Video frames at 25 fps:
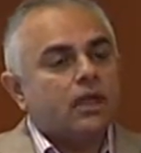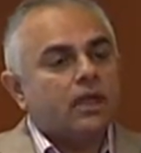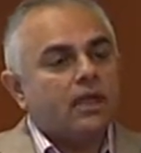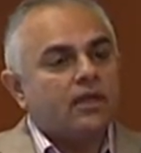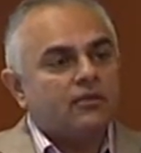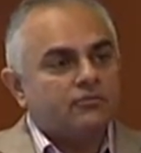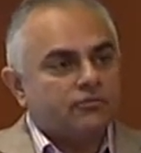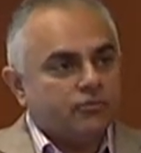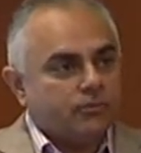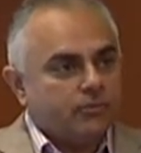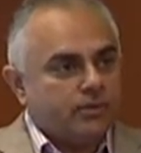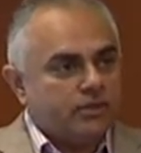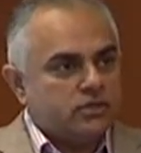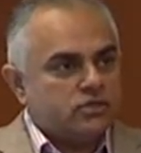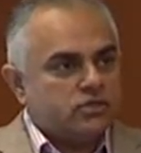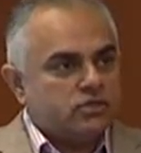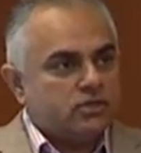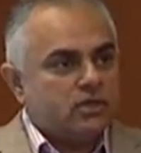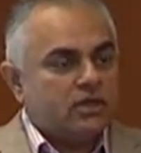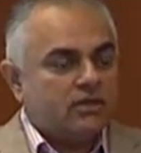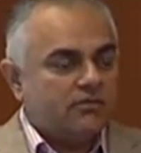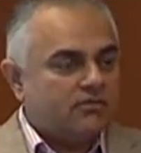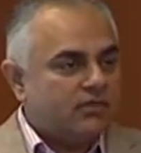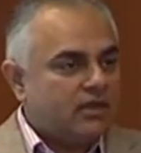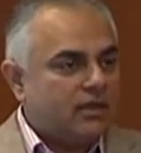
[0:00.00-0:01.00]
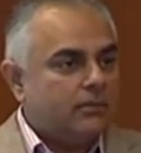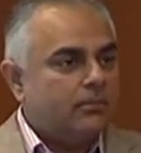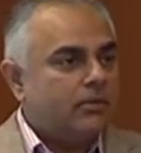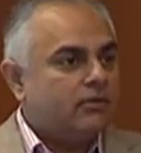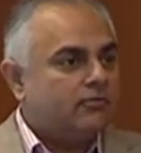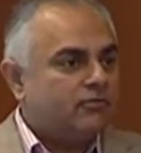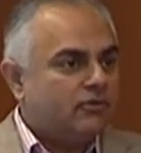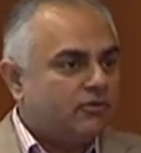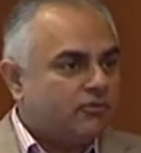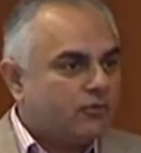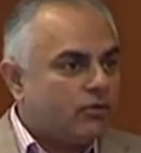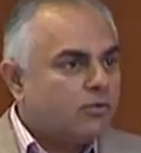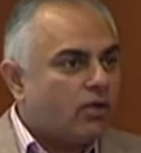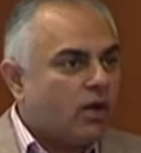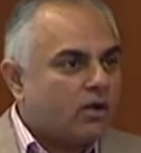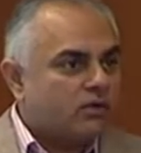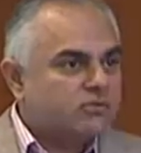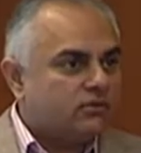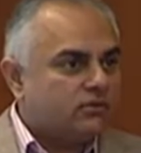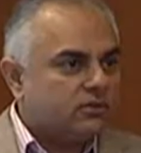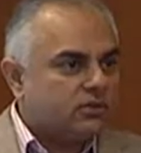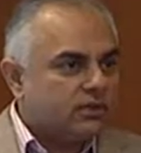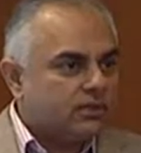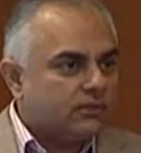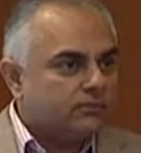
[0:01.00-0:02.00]
information available for
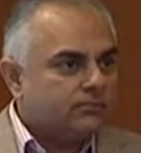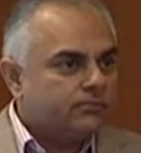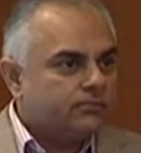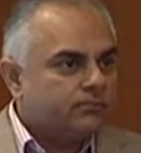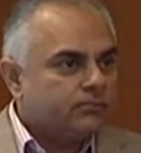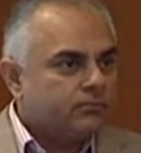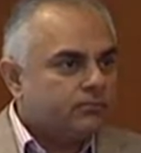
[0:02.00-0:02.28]
fluoxetine.